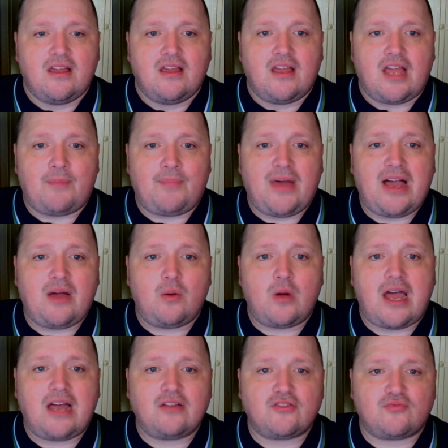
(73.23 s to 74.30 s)
A
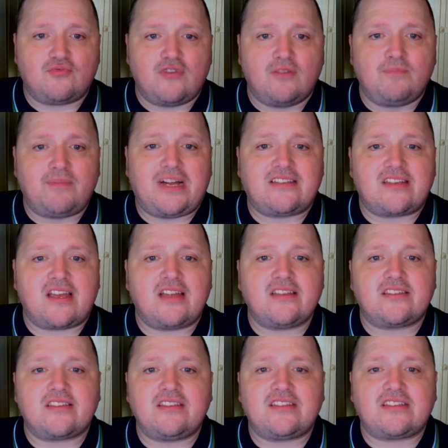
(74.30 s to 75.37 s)
powerhouse run by
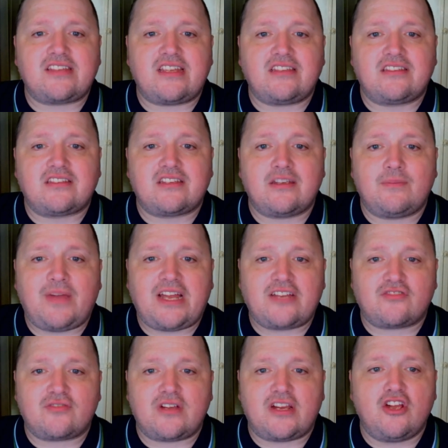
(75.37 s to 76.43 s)
Titans centre
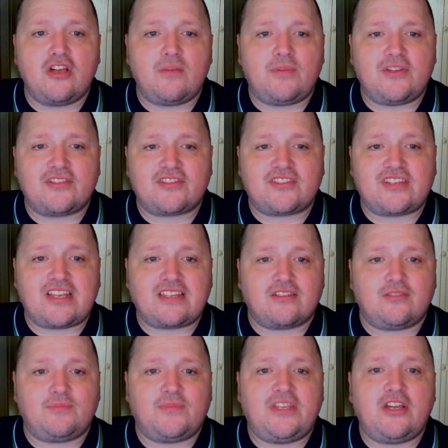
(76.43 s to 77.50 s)
Patrick Herbert set
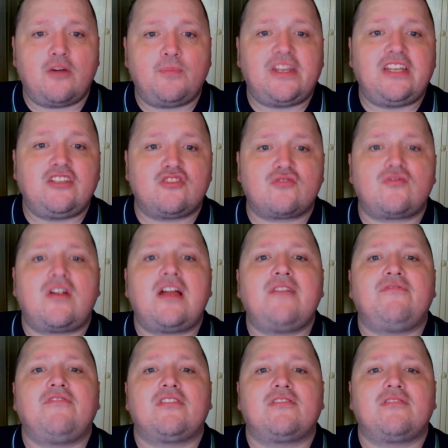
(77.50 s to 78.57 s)
up the opening try
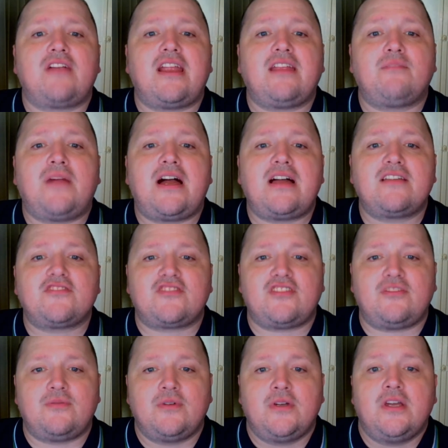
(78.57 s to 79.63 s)
for Greg
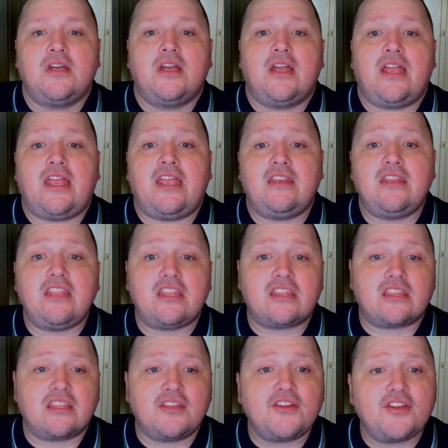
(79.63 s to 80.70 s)
Marzio in the
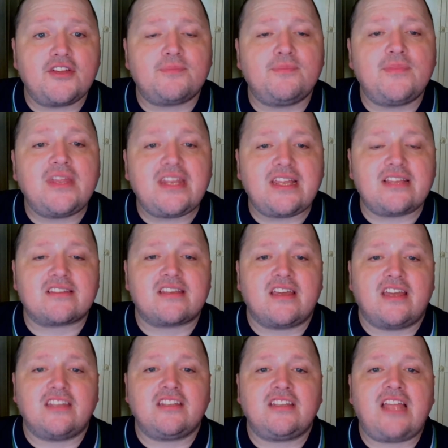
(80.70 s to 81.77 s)
third minute,
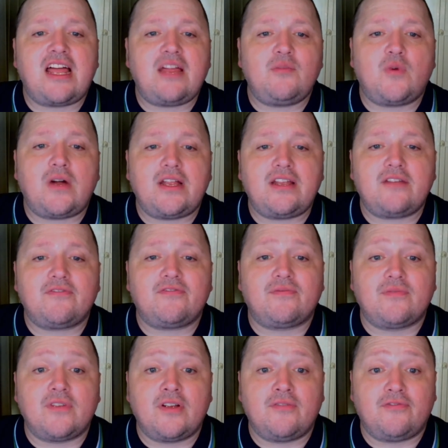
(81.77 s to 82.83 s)
and the live wire
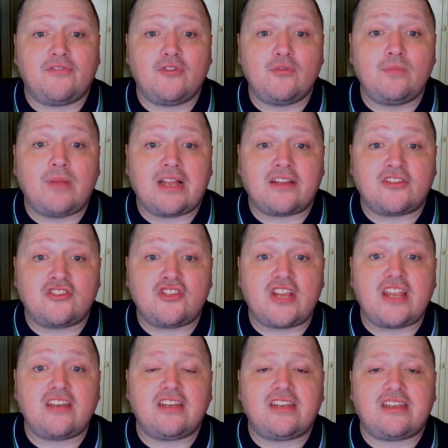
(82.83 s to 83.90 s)
fullback
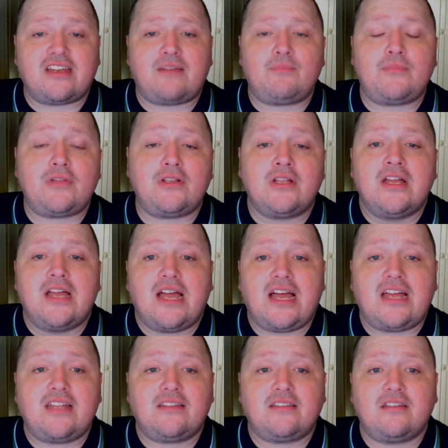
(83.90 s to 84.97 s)
Jaden Campbell
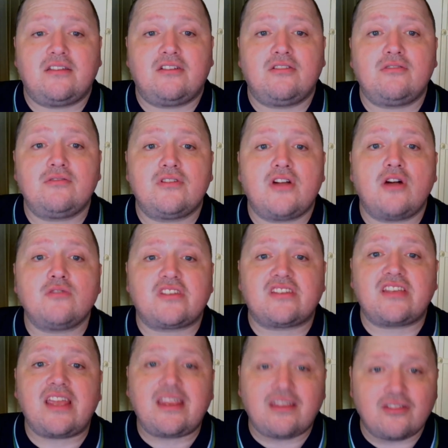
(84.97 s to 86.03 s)
had the Gold Coast
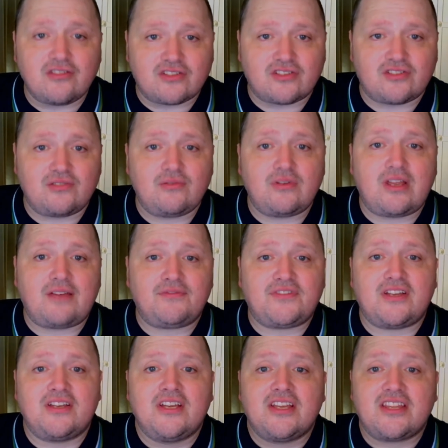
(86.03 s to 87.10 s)
second soon
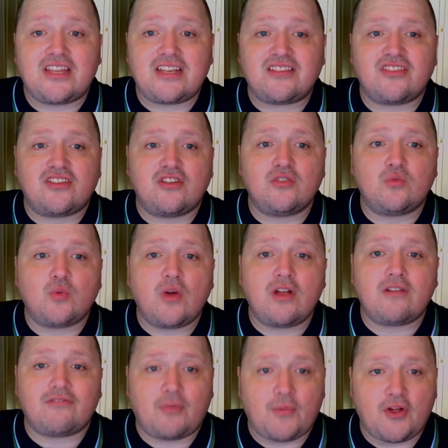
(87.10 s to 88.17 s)
after, thanks to good
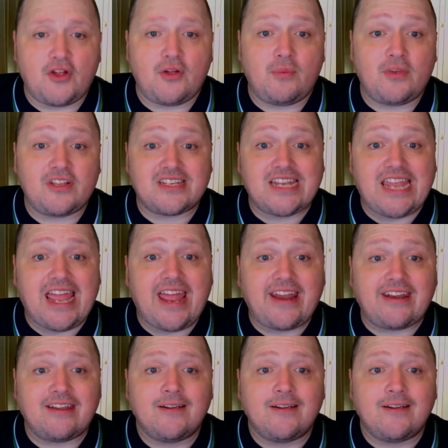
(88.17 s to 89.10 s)
work from Herbert again.